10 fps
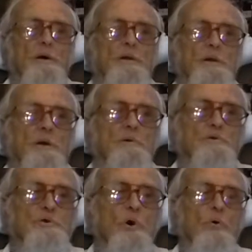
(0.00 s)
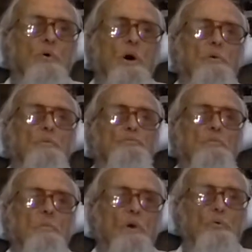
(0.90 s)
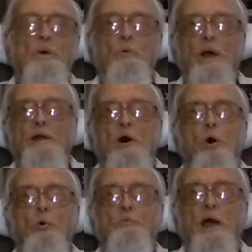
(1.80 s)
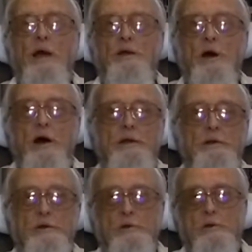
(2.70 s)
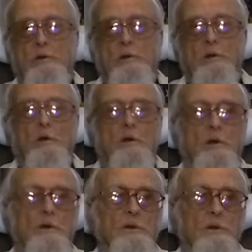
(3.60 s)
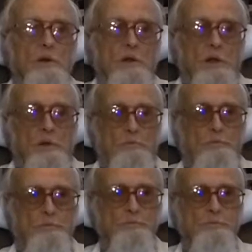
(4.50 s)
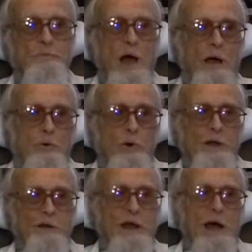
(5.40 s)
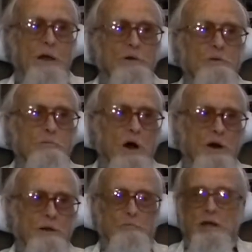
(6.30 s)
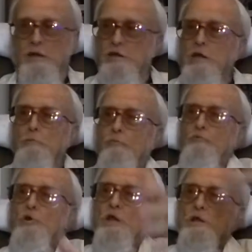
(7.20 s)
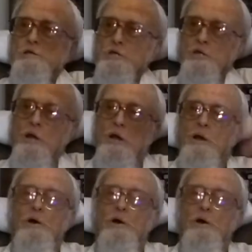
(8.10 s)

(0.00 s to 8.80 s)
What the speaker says: And so we went home that night, and I went down and bought a big deep freeze